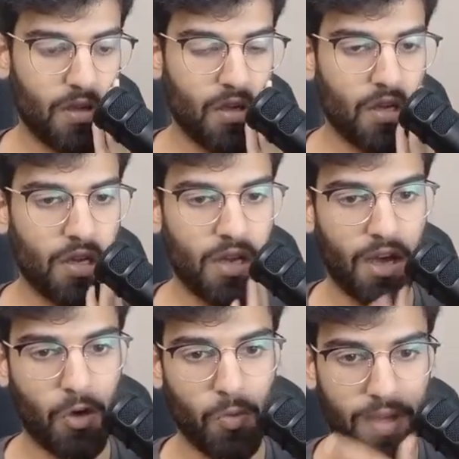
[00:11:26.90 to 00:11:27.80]

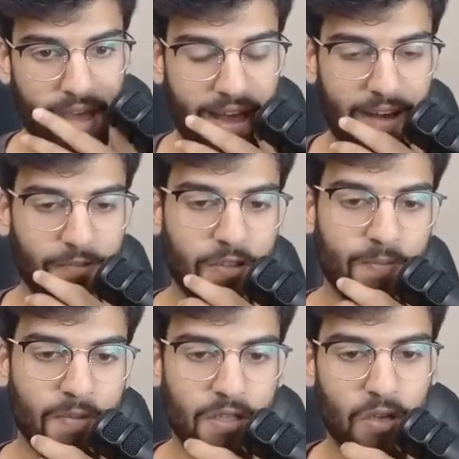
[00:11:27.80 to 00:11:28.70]
Now we have the
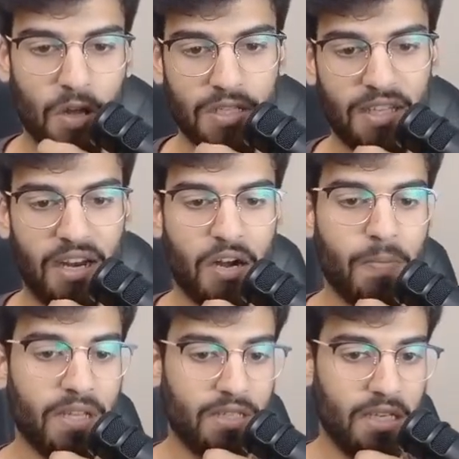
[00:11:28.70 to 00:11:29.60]
slots that are
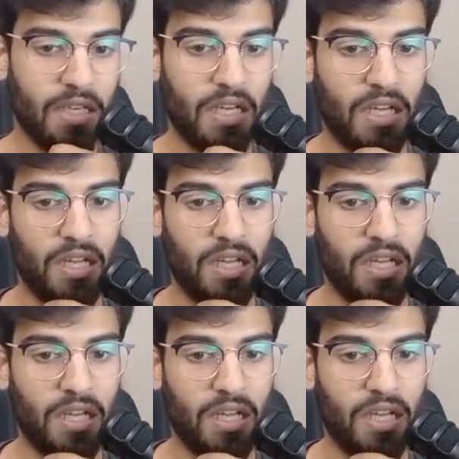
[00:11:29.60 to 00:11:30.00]
busy.